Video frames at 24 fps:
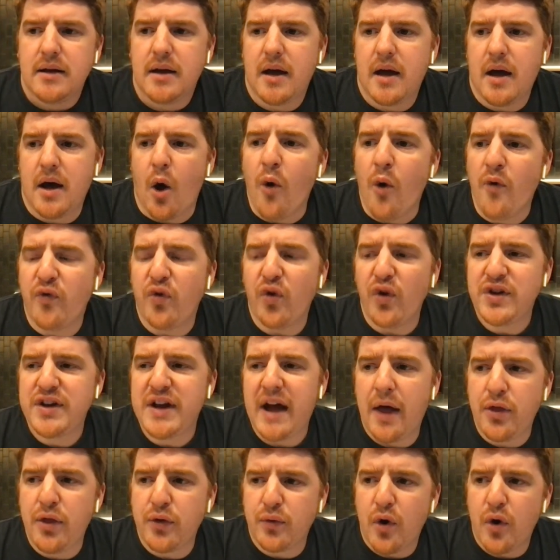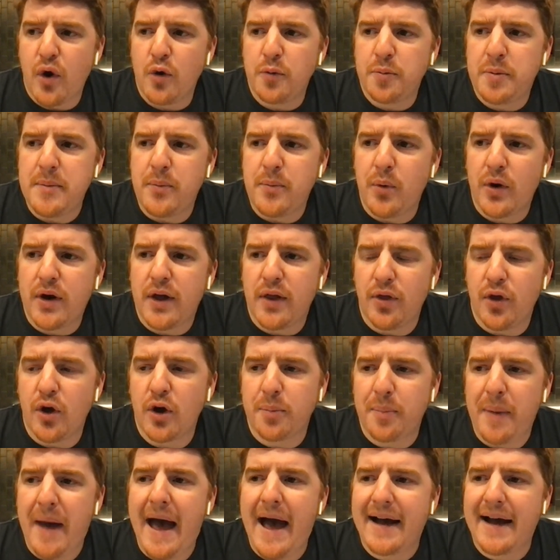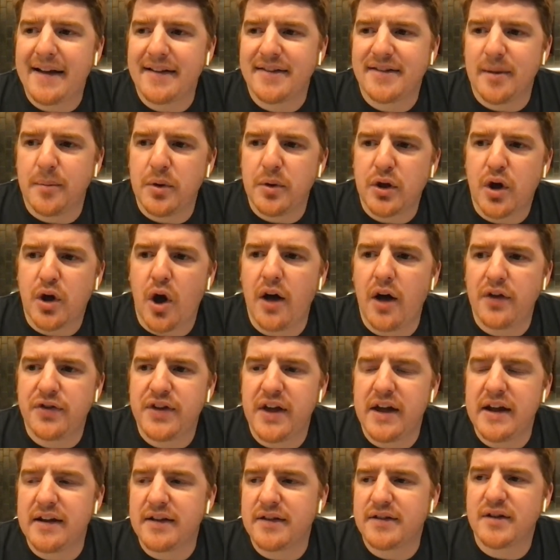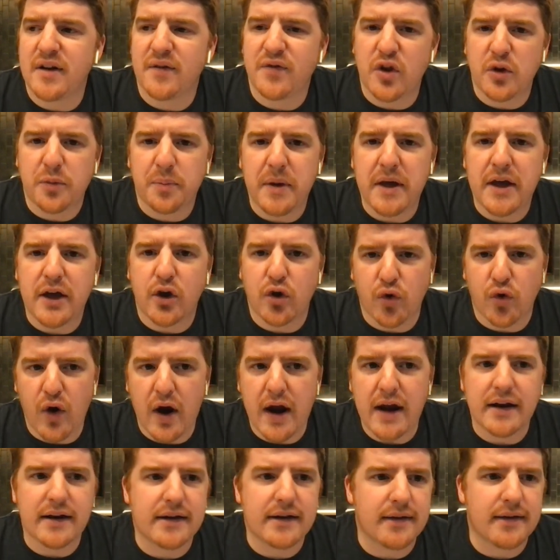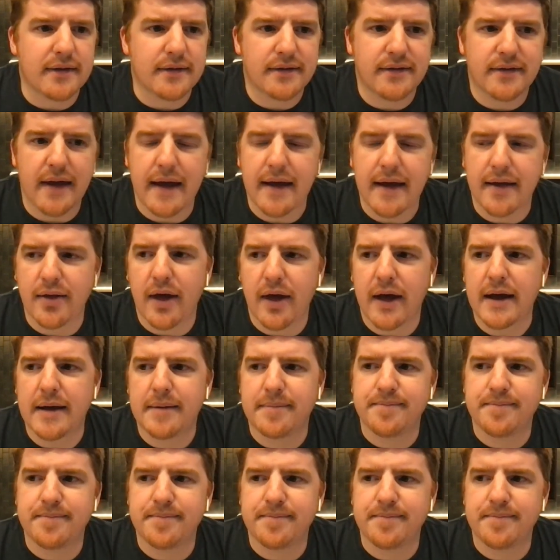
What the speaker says: hopefully down the road, people can look back at some of the content and stuff that's being created and say, like,